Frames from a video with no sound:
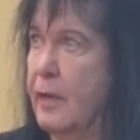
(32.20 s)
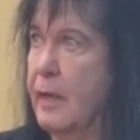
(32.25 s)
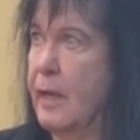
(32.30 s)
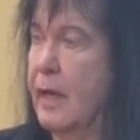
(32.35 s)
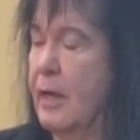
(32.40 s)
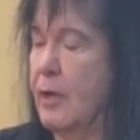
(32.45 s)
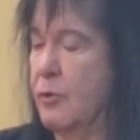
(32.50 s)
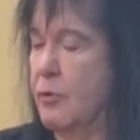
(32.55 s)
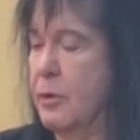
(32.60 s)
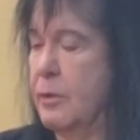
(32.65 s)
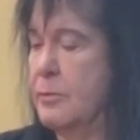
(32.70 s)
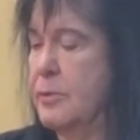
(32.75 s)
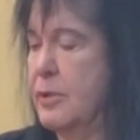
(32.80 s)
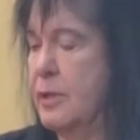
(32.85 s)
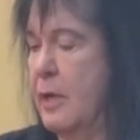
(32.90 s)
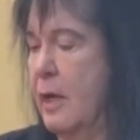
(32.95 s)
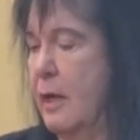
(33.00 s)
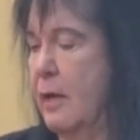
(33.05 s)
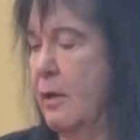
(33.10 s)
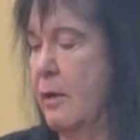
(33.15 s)
Crimson
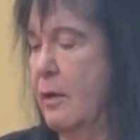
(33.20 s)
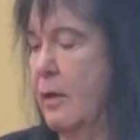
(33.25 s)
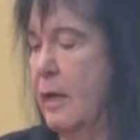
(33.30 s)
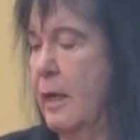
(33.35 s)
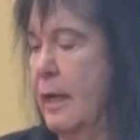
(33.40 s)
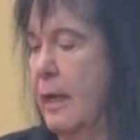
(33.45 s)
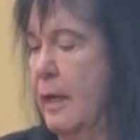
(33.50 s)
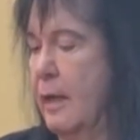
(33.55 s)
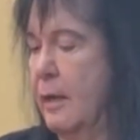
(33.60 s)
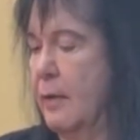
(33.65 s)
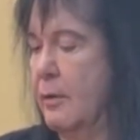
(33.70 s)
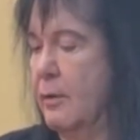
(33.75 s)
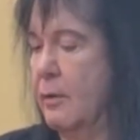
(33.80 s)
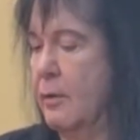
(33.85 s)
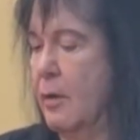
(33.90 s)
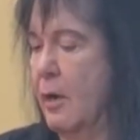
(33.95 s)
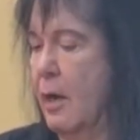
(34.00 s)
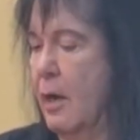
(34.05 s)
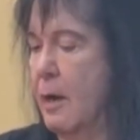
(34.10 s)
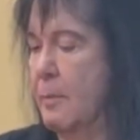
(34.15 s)
Idol
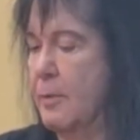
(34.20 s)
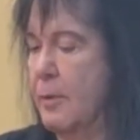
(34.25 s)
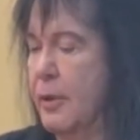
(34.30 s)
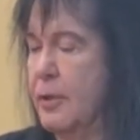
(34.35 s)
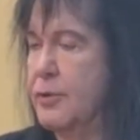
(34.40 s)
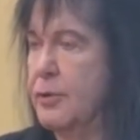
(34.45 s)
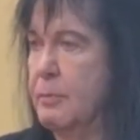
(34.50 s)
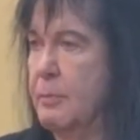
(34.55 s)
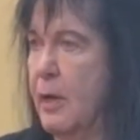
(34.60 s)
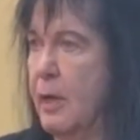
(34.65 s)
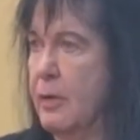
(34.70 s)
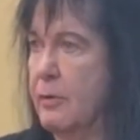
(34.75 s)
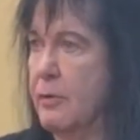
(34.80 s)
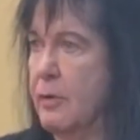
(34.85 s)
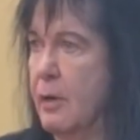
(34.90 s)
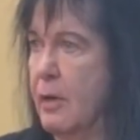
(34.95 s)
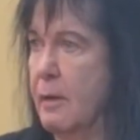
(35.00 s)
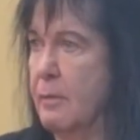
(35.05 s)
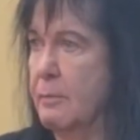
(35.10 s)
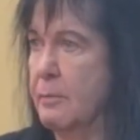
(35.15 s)
and Operation
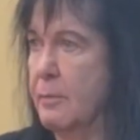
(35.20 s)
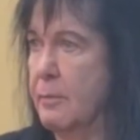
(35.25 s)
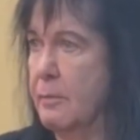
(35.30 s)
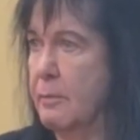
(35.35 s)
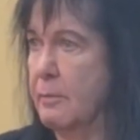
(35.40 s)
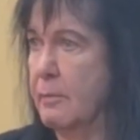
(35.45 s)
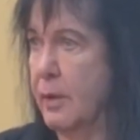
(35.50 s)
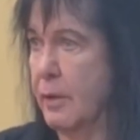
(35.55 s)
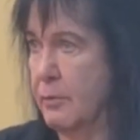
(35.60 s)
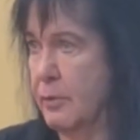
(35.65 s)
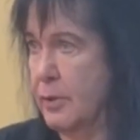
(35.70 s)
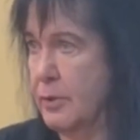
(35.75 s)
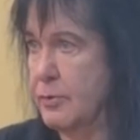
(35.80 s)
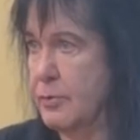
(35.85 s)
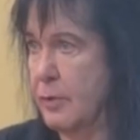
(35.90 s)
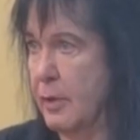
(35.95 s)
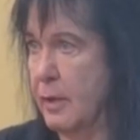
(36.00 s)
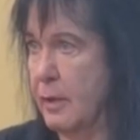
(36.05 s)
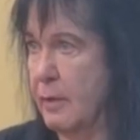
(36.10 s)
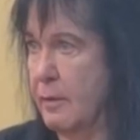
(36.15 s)
Mindcrime at
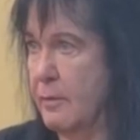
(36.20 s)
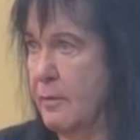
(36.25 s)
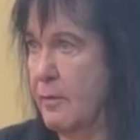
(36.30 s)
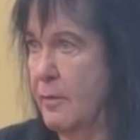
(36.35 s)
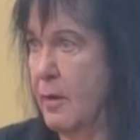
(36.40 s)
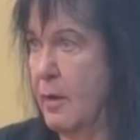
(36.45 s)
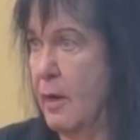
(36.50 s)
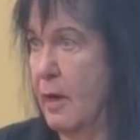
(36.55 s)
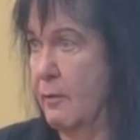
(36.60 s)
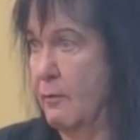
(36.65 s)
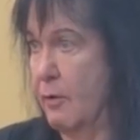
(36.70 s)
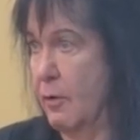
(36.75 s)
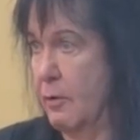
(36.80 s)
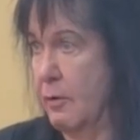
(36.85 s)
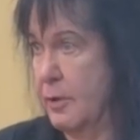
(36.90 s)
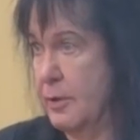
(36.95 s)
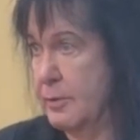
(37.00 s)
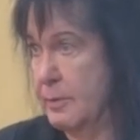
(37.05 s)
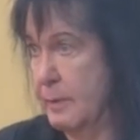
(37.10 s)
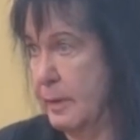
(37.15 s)
Queensrÿche have
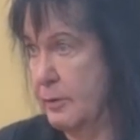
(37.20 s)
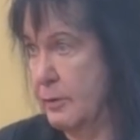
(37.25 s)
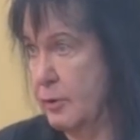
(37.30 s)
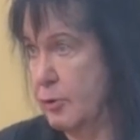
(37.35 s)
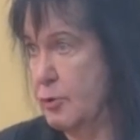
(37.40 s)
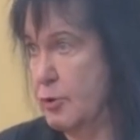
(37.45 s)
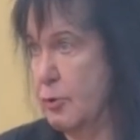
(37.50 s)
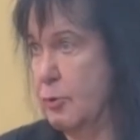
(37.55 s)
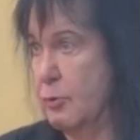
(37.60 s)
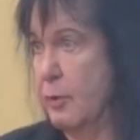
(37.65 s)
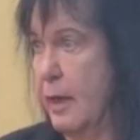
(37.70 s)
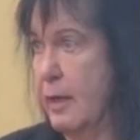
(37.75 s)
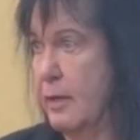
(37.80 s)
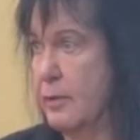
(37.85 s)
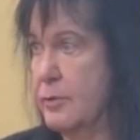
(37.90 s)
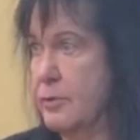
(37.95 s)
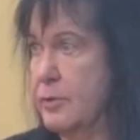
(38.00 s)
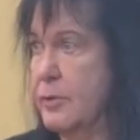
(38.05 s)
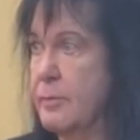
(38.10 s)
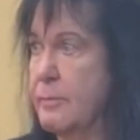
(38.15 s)
always been the two
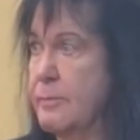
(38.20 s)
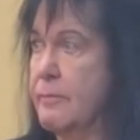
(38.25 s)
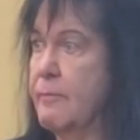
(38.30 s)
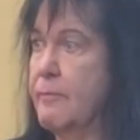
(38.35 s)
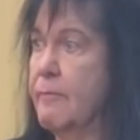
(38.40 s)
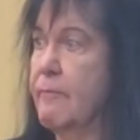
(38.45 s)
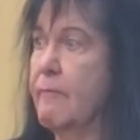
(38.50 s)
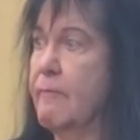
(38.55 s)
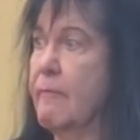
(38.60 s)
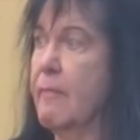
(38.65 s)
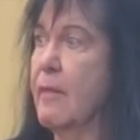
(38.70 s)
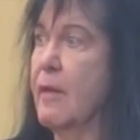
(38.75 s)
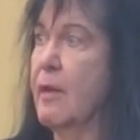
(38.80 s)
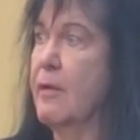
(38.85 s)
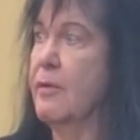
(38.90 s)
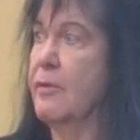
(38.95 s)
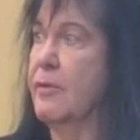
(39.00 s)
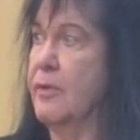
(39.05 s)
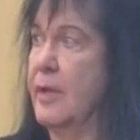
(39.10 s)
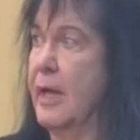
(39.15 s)
records
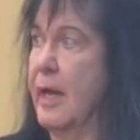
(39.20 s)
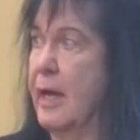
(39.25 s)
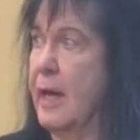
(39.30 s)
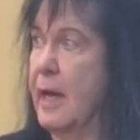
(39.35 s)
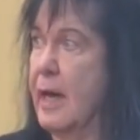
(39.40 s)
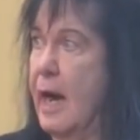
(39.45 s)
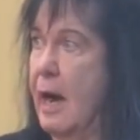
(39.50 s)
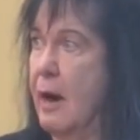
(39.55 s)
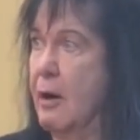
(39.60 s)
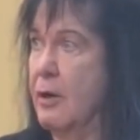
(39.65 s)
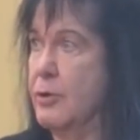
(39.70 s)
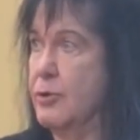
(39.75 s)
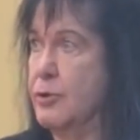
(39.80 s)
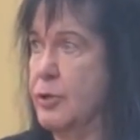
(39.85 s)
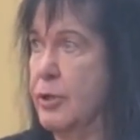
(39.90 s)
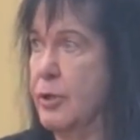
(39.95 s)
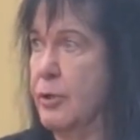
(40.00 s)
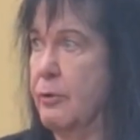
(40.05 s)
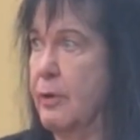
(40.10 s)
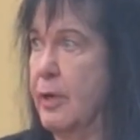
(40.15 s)
that our
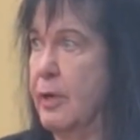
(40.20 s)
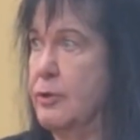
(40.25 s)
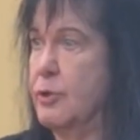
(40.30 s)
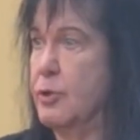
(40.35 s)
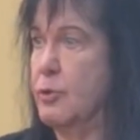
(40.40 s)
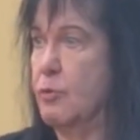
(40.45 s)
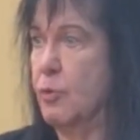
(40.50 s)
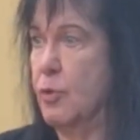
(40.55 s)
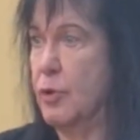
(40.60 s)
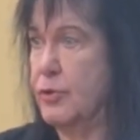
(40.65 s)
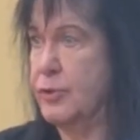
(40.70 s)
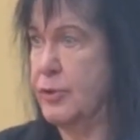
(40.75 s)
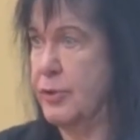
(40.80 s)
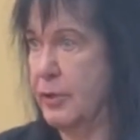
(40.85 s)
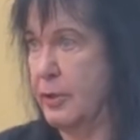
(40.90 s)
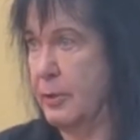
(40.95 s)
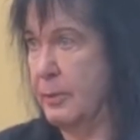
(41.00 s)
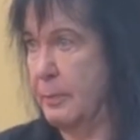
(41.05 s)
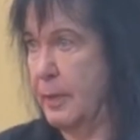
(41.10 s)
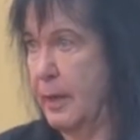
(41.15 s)
generation wants to
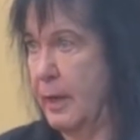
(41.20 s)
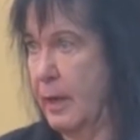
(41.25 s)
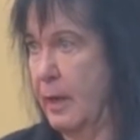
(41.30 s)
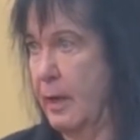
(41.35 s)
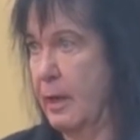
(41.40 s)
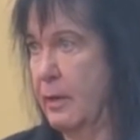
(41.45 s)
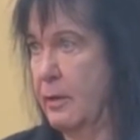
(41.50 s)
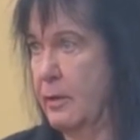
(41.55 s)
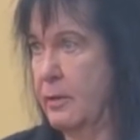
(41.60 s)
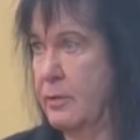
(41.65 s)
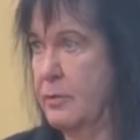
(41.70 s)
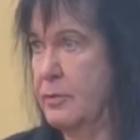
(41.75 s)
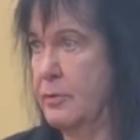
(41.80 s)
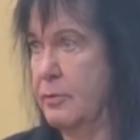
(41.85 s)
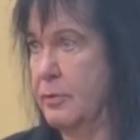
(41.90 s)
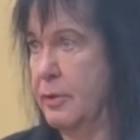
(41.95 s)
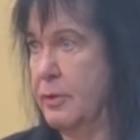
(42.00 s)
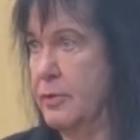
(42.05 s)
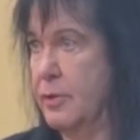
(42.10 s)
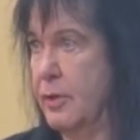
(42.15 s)
compare to
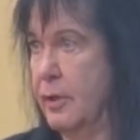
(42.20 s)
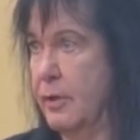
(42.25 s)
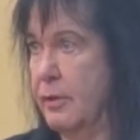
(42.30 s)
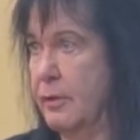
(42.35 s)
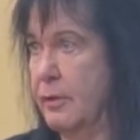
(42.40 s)
each other.